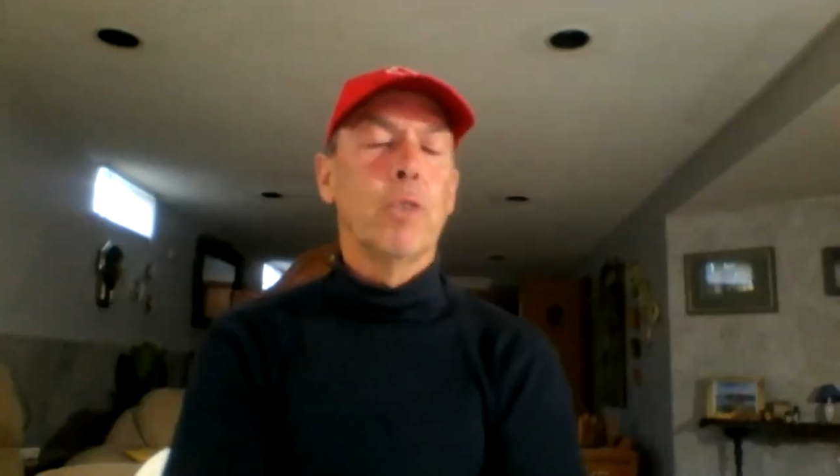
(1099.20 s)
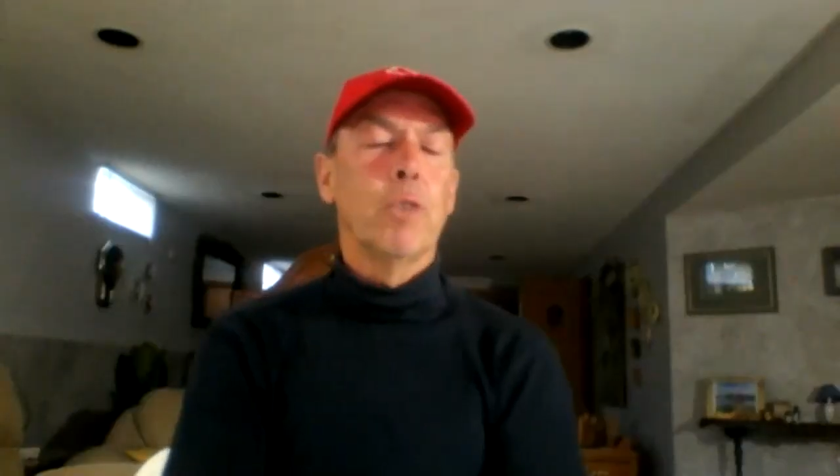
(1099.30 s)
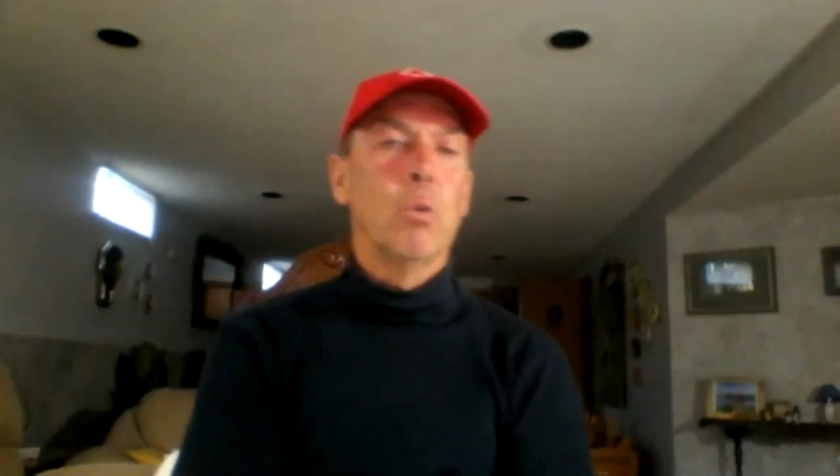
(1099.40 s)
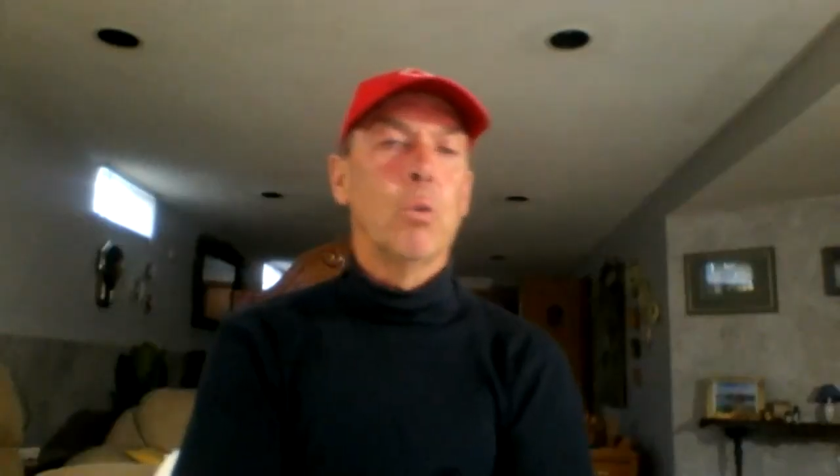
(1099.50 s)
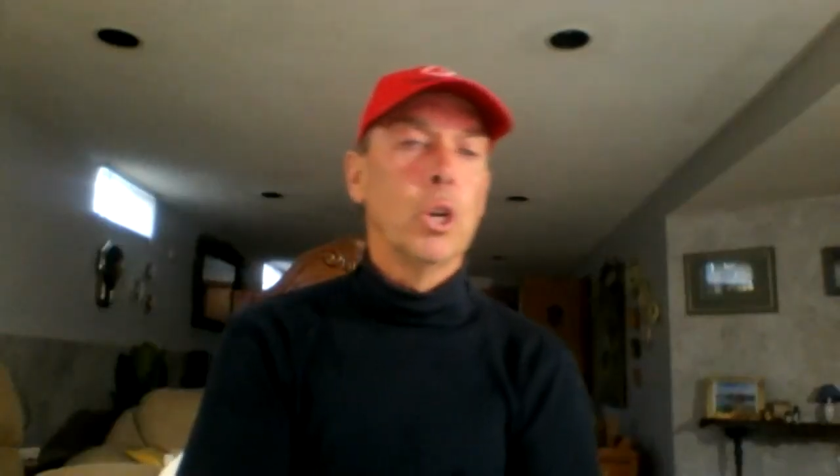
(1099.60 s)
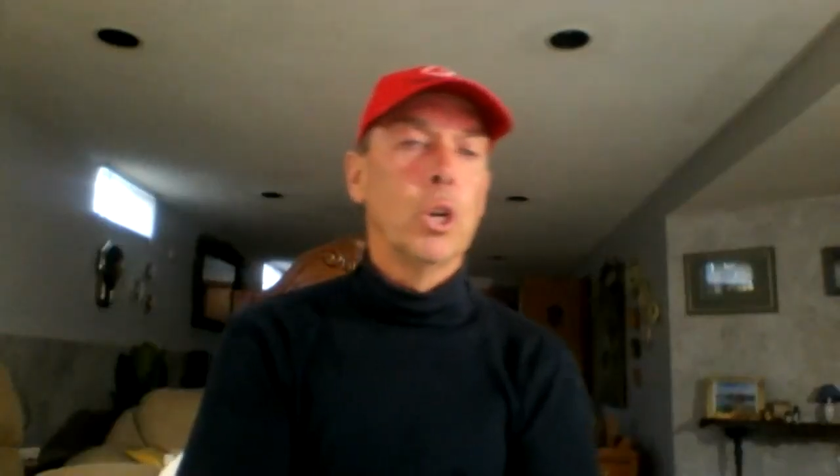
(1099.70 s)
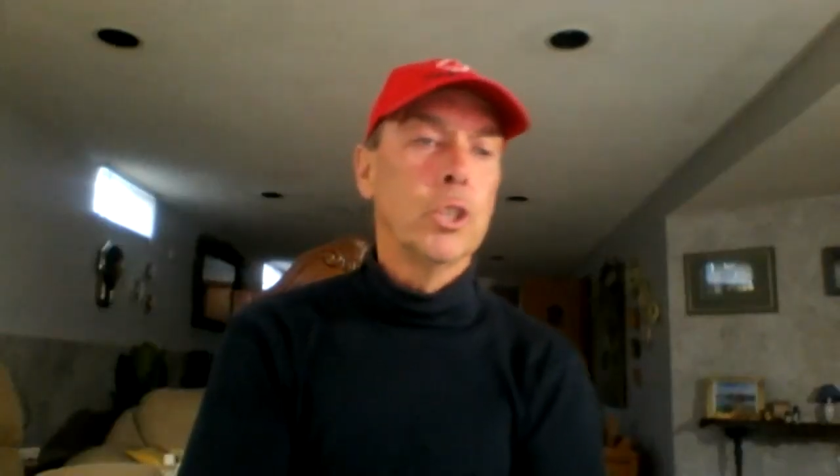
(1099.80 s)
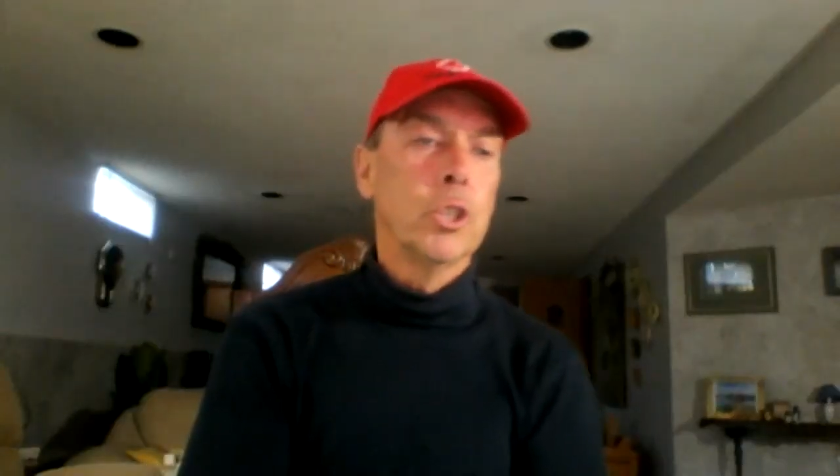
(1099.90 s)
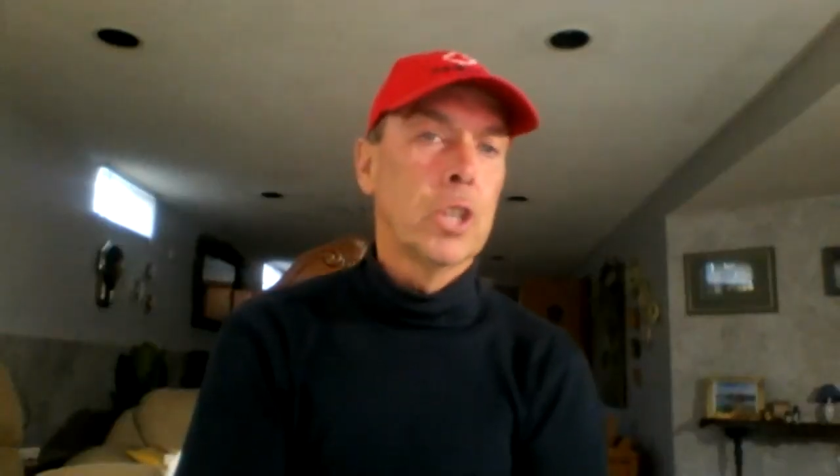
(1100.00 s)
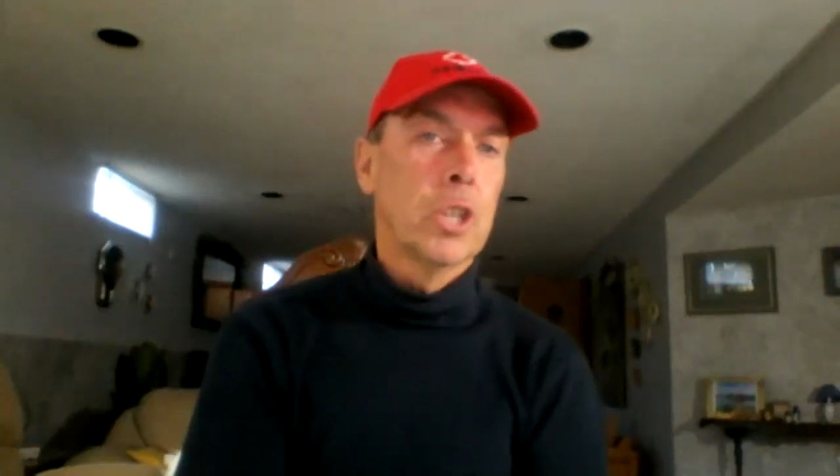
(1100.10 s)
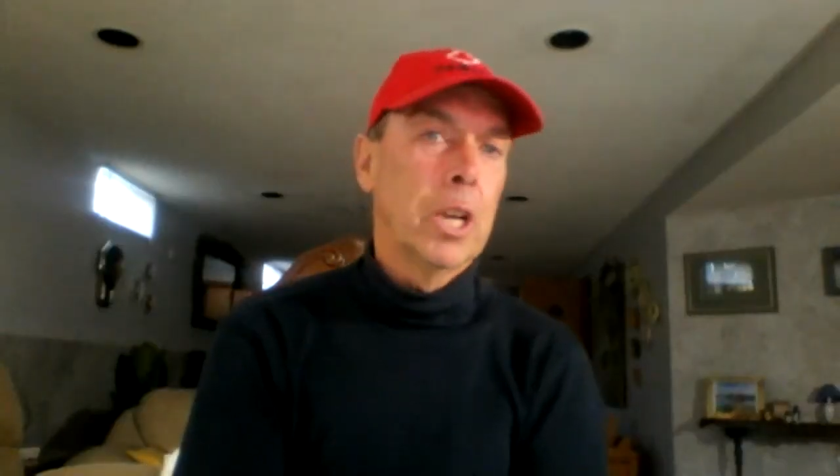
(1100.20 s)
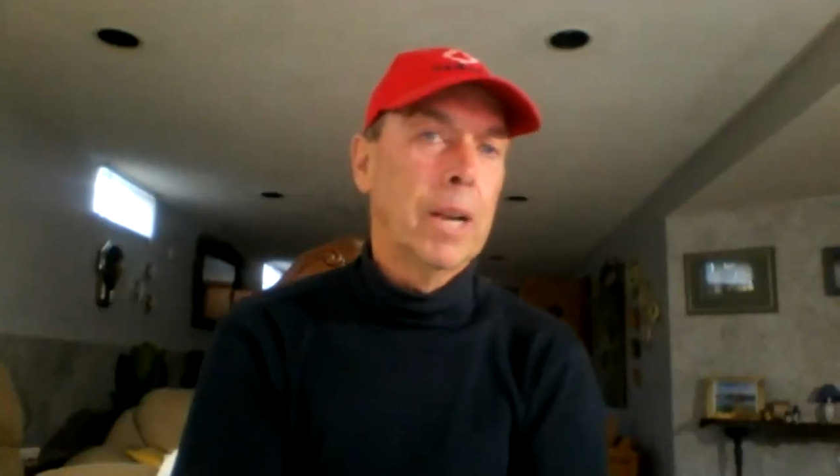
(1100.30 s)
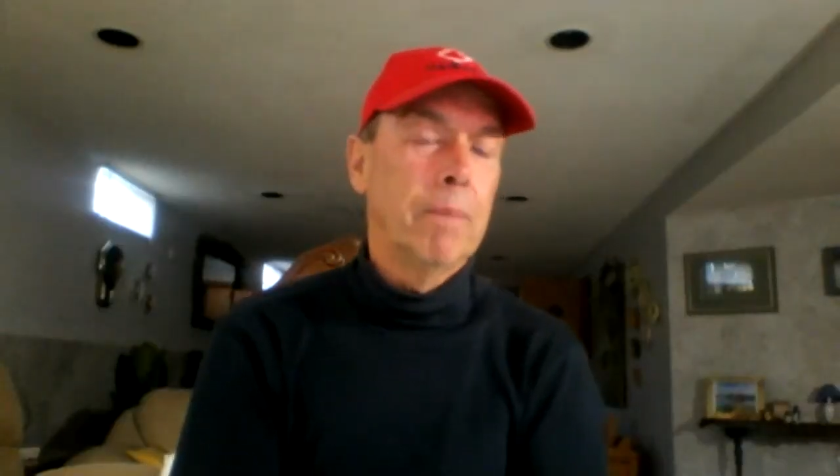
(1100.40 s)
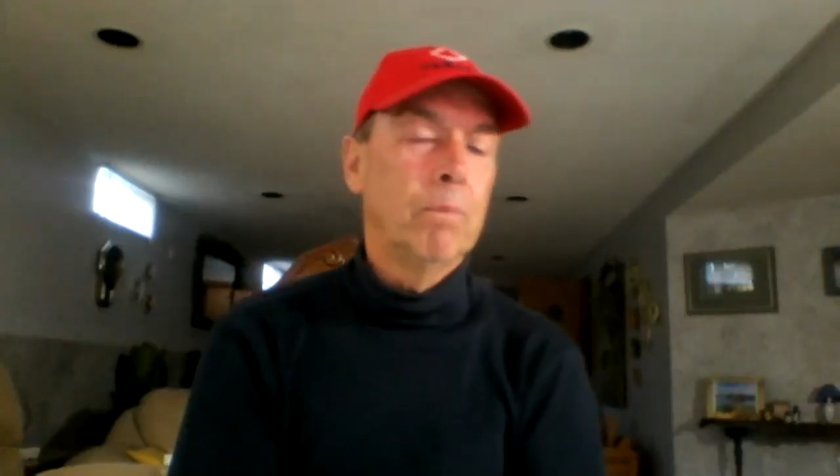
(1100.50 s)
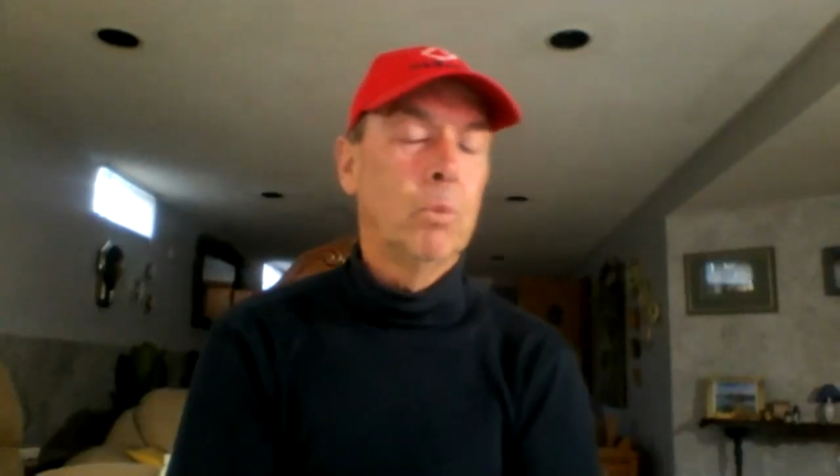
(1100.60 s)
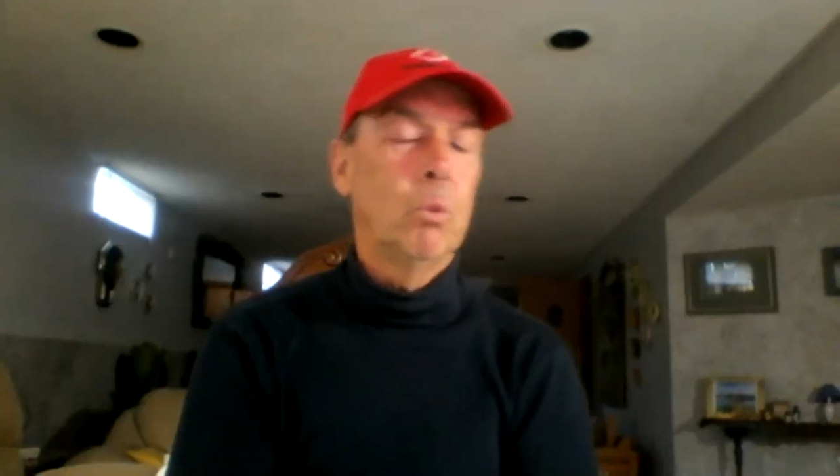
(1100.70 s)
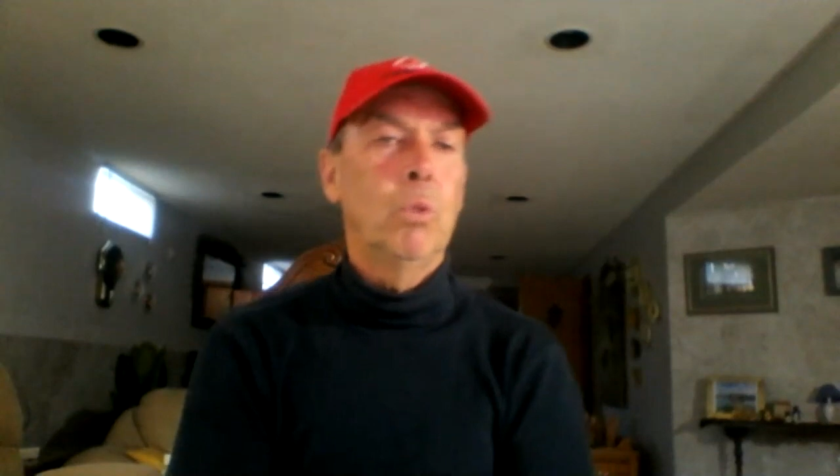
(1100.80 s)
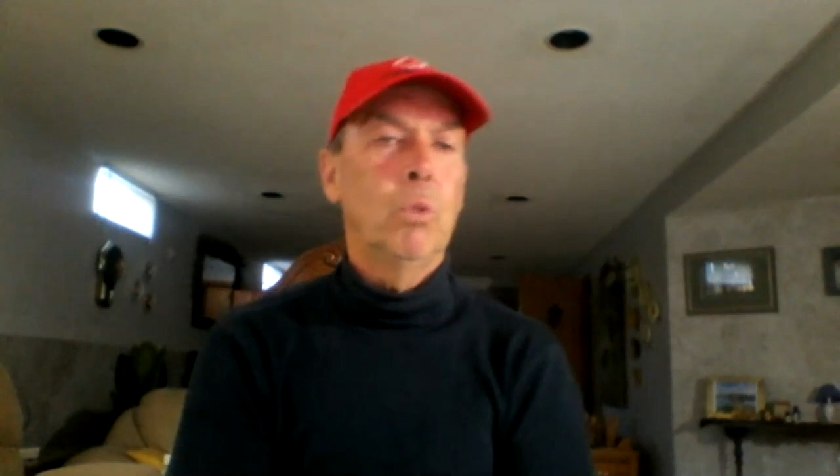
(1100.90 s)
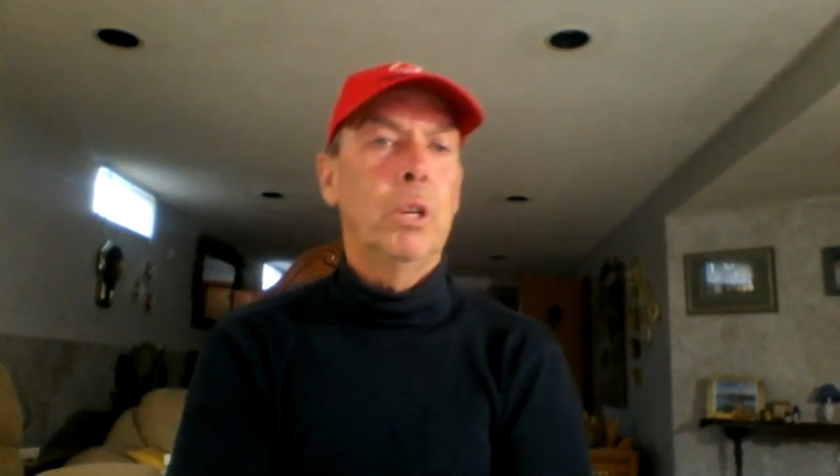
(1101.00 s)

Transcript: for a Worlds, what